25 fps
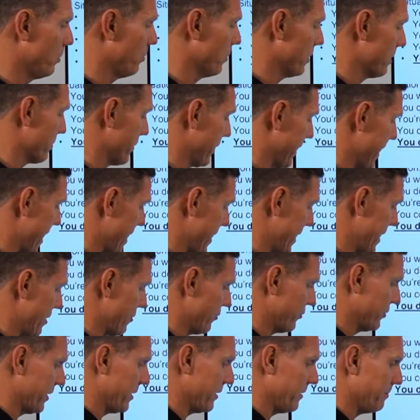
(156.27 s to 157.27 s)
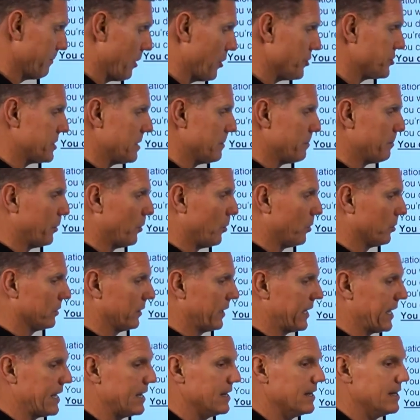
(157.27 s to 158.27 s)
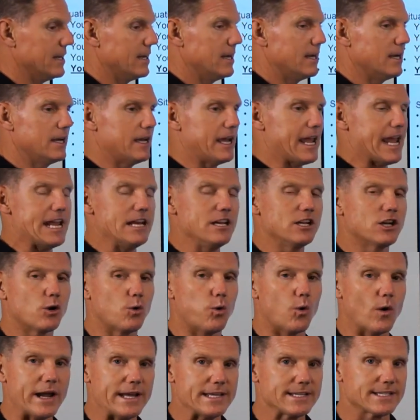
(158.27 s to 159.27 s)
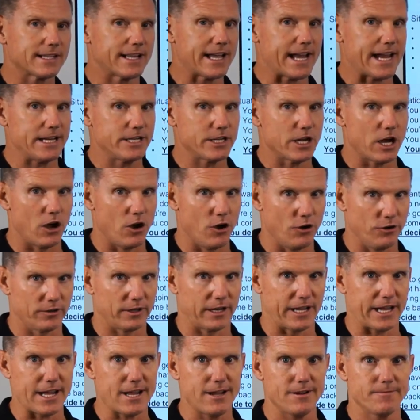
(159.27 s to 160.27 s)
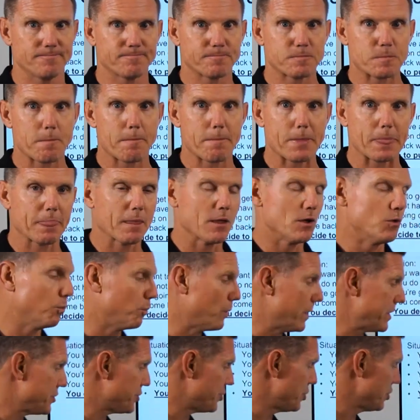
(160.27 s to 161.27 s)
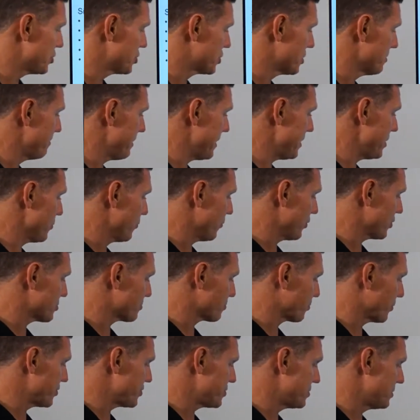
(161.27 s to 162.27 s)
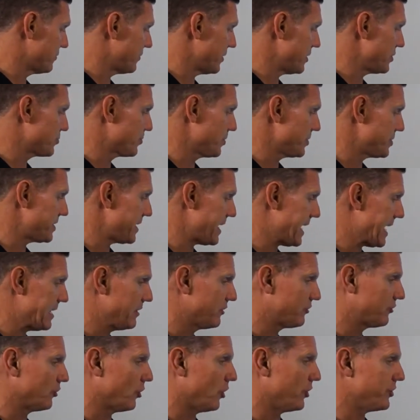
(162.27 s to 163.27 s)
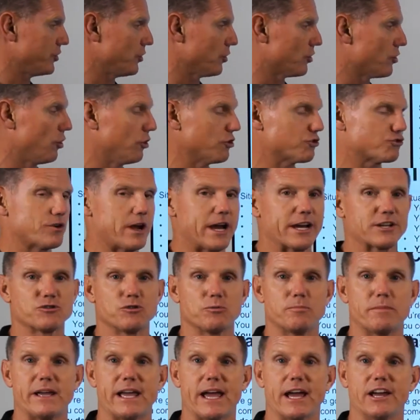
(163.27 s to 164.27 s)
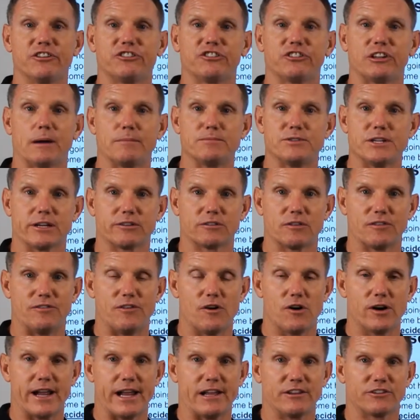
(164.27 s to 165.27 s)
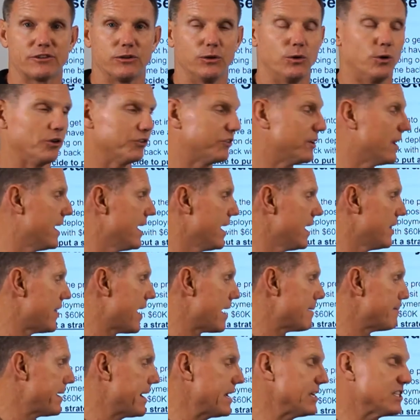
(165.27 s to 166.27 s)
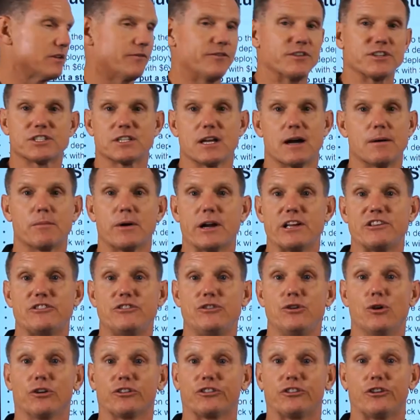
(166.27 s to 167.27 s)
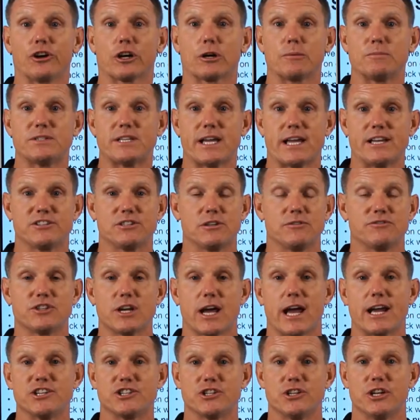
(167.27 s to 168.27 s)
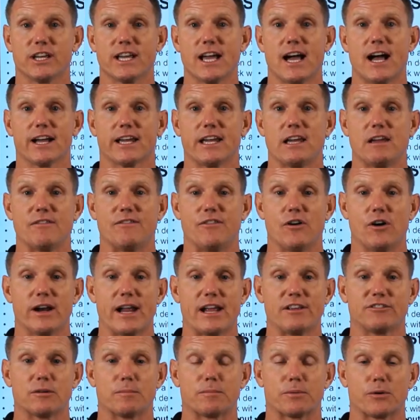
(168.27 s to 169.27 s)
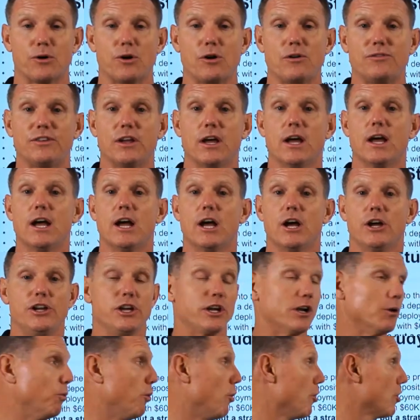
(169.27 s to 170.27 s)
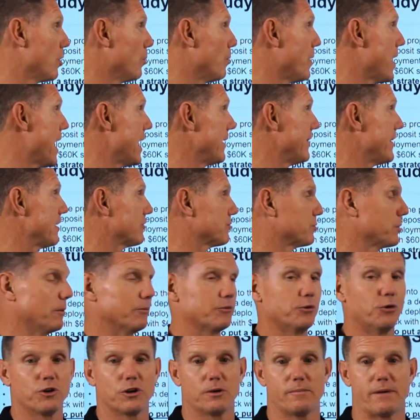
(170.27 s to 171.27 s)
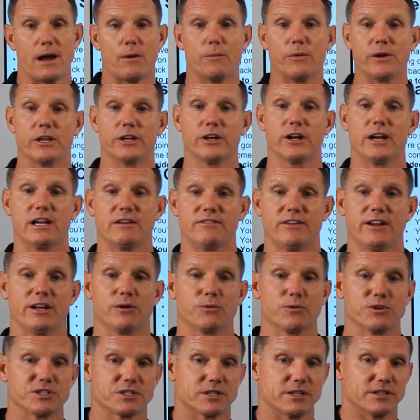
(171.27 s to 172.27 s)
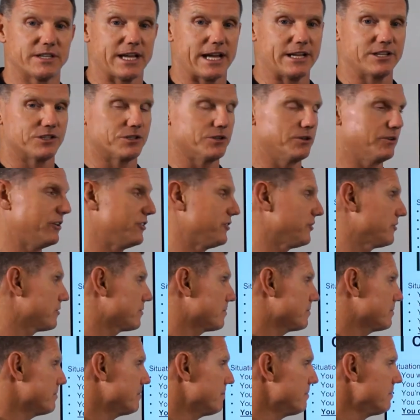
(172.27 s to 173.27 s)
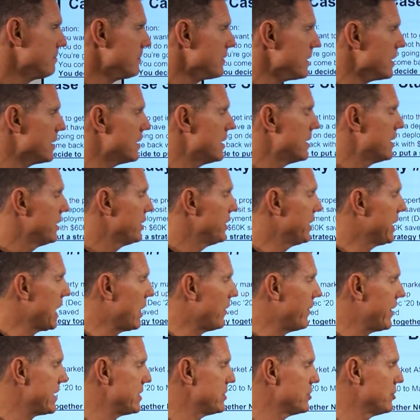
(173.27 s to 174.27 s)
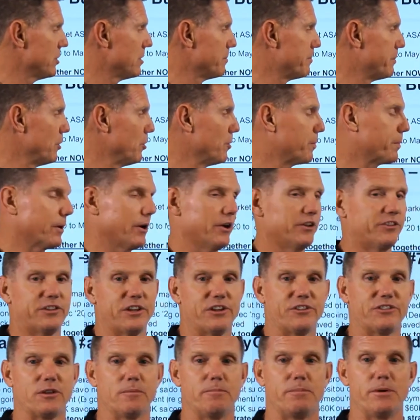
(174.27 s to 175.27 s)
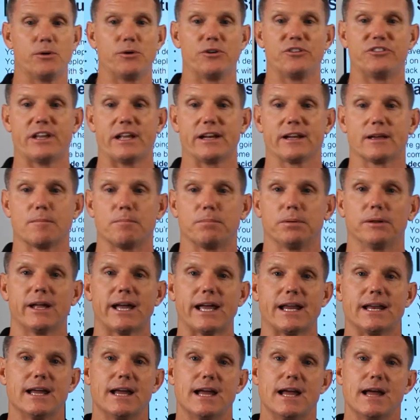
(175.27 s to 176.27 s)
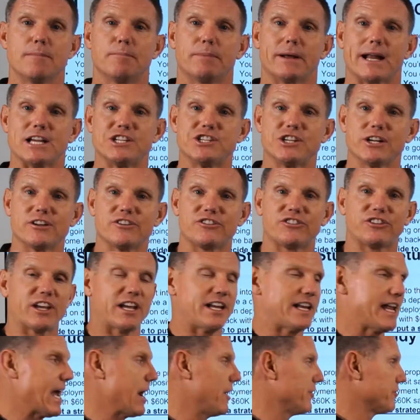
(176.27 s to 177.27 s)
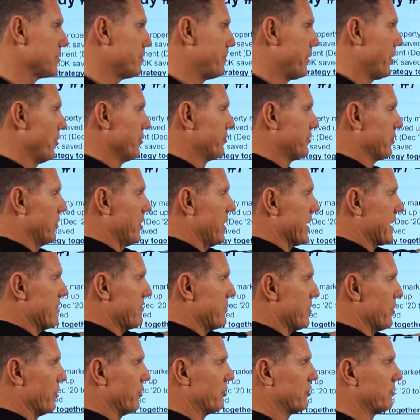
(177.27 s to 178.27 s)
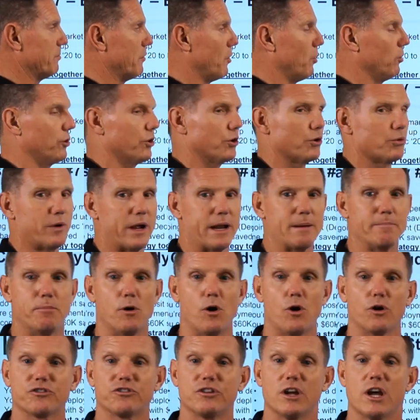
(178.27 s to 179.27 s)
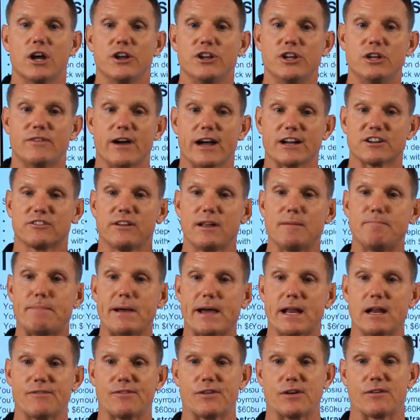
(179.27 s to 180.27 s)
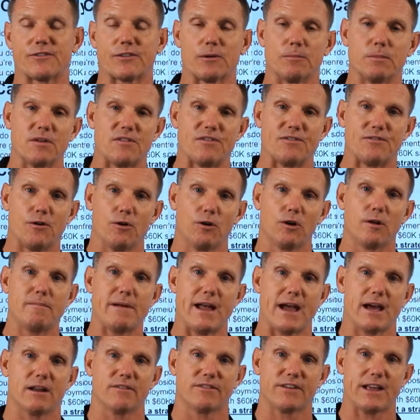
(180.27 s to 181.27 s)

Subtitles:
I want to bring out here is that most importantly, in Queensland only, once you submit your expression of interest, inside your contracts will be a subject to finance clause. That means if for some reason your circumstances have changed and you can't get your finance approved, you can walk away. That's what I'm talking about when you don't have any risk attached to this. You go ahead and do the build process, the build is then complete, but as you can see now, as opposed to like a very small little red box, you've actually benefited from the full amount of